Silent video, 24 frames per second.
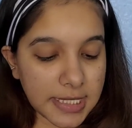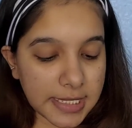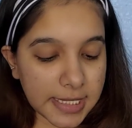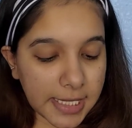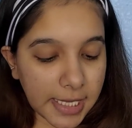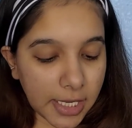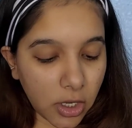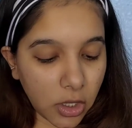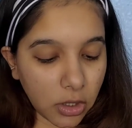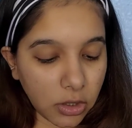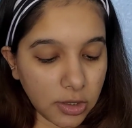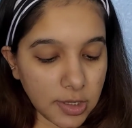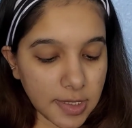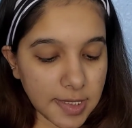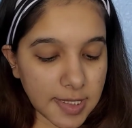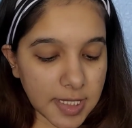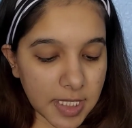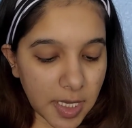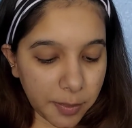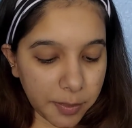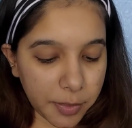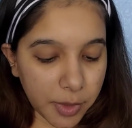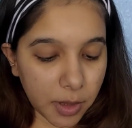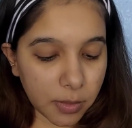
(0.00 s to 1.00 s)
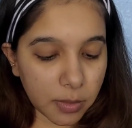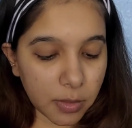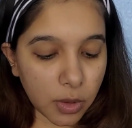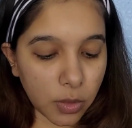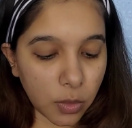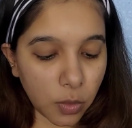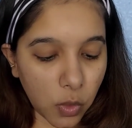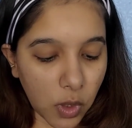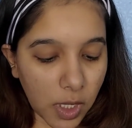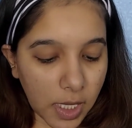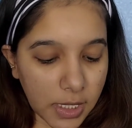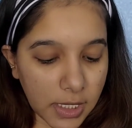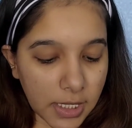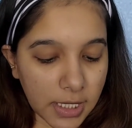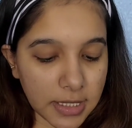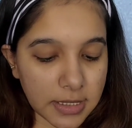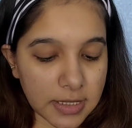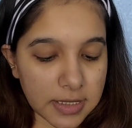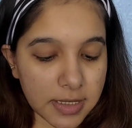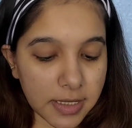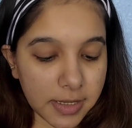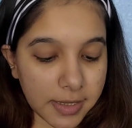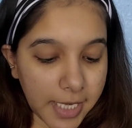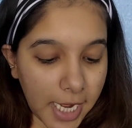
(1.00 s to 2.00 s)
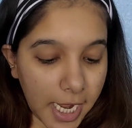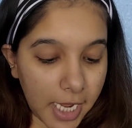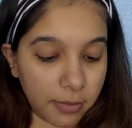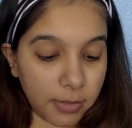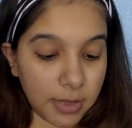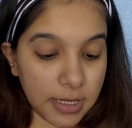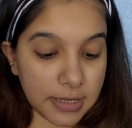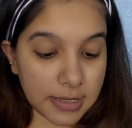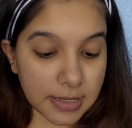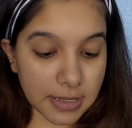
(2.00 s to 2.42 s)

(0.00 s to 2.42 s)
get on to step number 1. It's the diamond